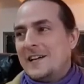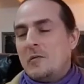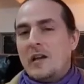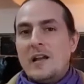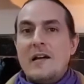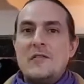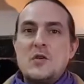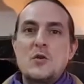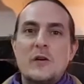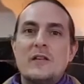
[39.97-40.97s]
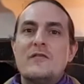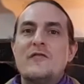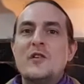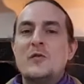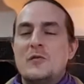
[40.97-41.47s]
We could have a shorter
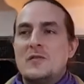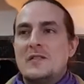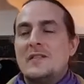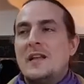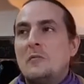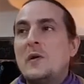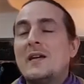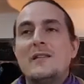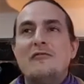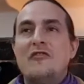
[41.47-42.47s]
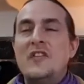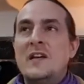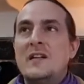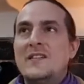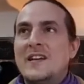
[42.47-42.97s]
fuse, that we could
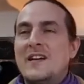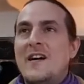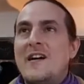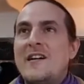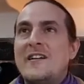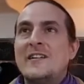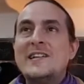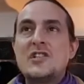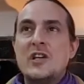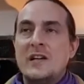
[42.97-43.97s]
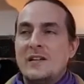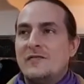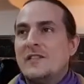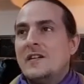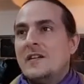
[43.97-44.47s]
feel that our
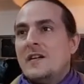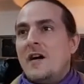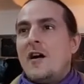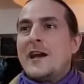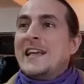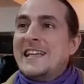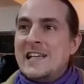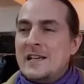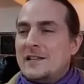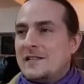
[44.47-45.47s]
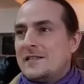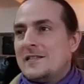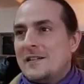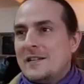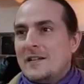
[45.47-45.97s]
initiative, our needs,